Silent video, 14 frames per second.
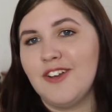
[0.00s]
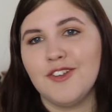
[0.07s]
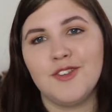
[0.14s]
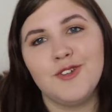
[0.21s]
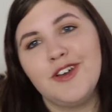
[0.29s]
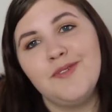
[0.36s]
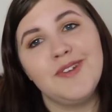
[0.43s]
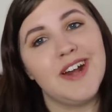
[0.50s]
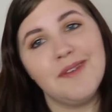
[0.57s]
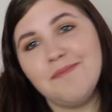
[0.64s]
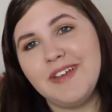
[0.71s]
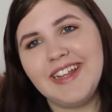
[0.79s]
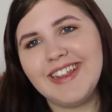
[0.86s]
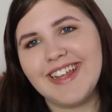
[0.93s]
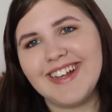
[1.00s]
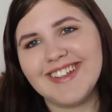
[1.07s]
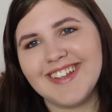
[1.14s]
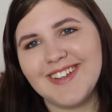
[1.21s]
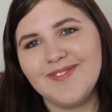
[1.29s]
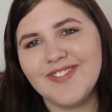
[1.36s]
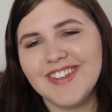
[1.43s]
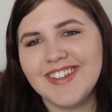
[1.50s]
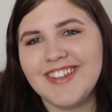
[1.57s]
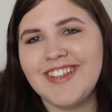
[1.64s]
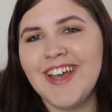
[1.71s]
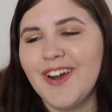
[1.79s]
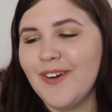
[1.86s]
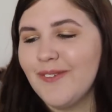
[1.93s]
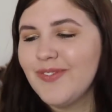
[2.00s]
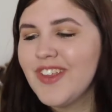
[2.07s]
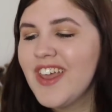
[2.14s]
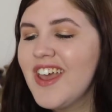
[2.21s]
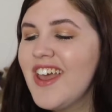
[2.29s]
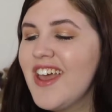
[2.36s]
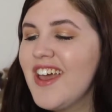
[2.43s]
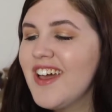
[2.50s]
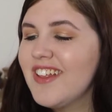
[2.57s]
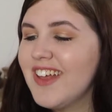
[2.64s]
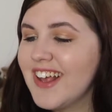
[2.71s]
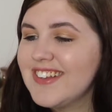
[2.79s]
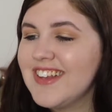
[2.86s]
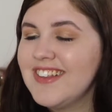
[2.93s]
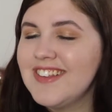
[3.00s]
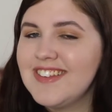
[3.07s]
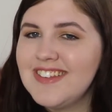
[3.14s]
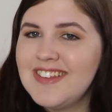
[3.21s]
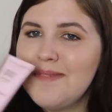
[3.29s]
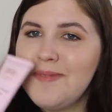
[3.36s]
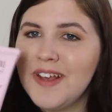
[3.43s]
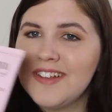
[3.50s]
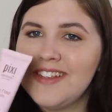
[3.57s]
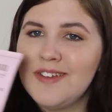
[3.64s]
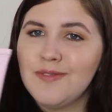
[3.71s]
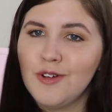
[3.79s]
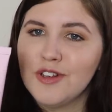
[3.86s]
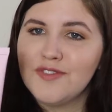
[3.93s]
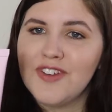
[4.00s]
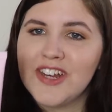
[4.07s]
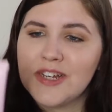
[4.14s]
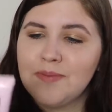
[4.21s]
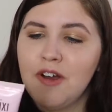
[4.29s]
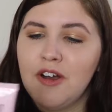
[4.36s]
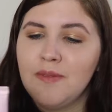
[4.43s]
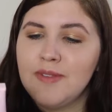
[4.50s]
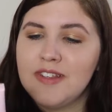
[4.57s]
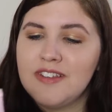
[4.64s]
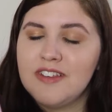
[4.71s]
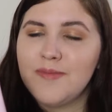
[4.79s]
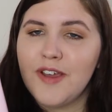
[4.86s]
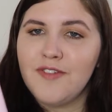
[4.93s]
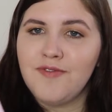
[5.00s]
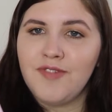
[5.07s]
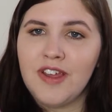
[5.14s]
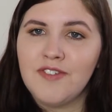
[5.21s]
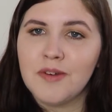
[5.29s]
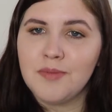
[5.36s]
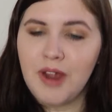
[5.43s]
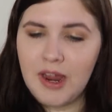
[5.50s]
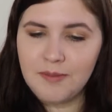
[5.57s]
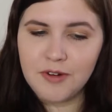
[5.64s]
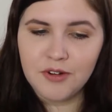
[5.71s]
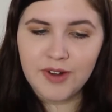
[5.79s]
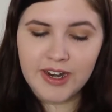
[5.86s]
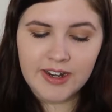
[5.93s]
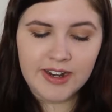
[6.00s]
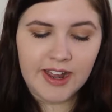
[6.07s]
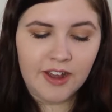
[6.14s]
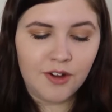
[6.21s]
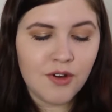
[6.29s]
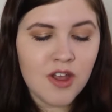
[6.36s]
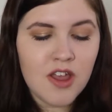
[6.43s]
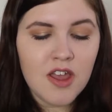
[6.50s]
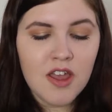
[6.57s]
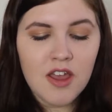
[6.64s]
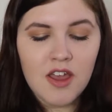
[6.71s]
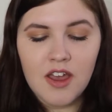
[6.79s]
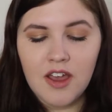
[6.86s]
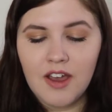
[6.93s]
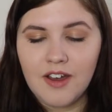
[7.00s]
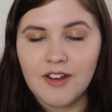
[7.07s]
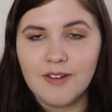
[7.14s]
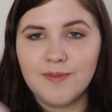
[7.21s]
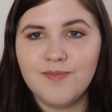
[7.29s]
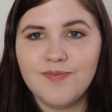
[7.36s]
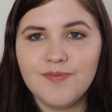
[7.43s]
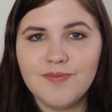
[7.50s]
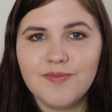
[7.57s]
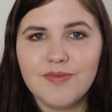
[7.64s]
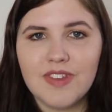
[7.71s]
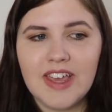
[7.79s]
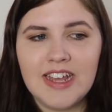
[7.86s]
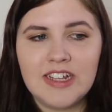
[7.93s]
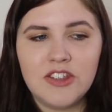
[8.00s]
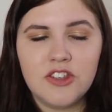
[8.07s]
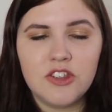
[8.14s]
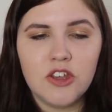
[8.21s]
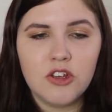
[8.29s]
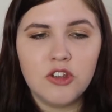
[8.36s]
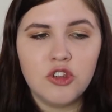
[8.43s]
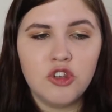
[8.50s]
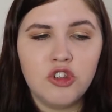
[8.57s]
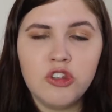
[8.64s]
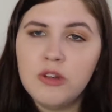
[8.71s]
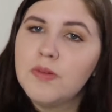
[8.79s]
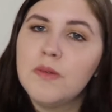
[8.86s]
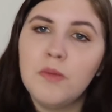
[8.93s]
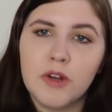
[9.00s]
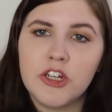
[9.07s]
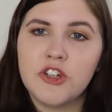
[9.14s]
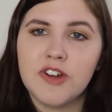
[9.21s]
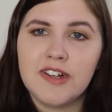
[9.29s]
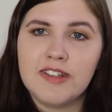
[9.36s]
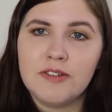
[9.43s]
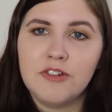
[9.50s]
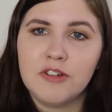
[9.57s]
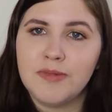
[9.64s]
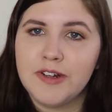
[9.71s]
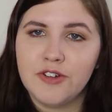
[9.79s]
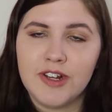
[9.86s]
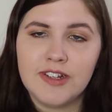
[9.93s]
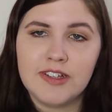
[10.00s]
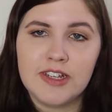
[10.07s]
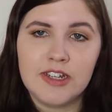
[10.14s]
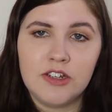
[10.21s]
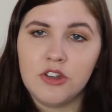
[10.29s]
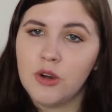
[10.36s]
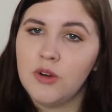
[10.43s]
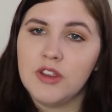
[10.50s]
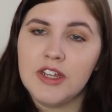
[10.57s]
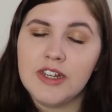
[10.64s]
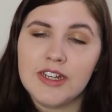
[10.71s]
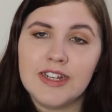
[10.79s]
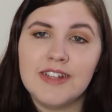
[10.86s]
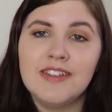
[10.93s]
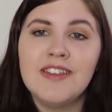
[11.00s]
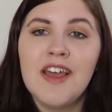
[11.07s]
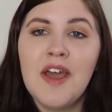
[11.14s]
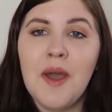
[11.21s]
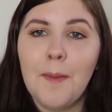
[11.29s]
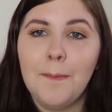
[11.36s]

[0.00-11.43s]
also good when I'm being lazy. So like I said, this is the Pixi Rose Flash Balm. This is my favorite primer right now. It's super moisturizing, which my dry skin totally needs,